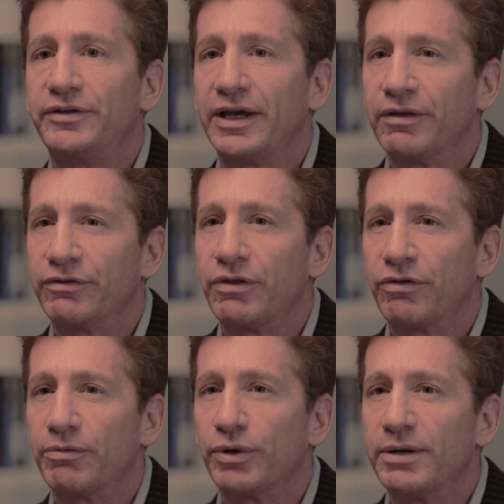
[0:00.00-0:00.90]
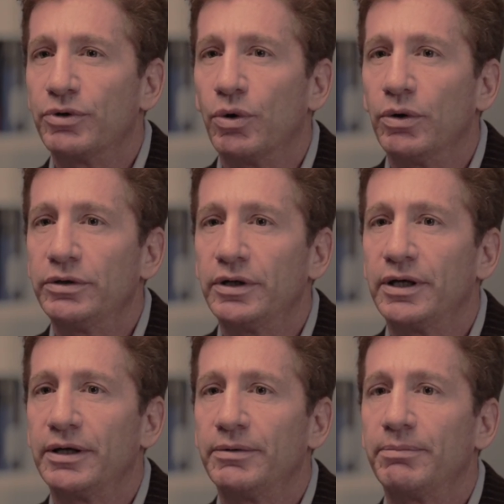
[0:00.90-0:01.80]
to take this to the Supreme Court?
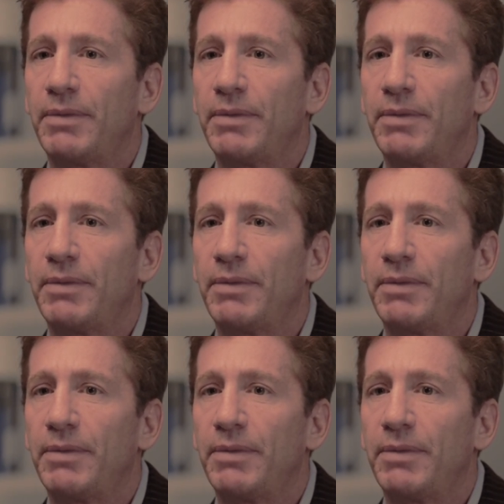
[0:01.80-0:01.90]
Uh,